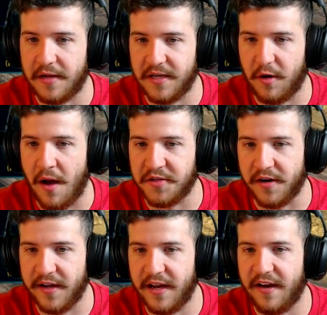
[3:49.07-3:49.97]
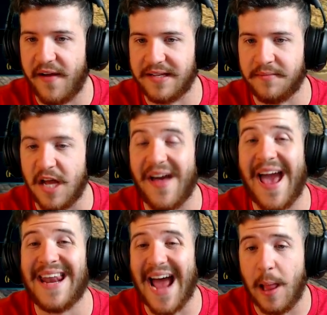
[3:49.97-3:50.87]
It's a ground target. It affects himself
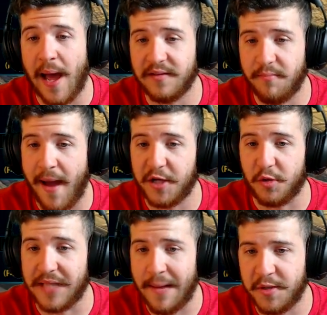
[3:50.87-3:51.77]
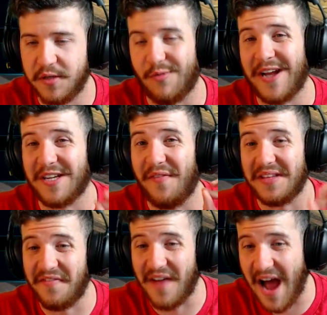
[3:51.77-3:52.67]
and allies with magical damage in the range of
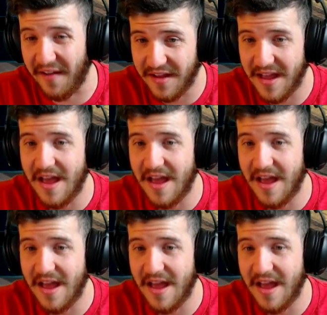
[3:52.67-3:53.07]
55.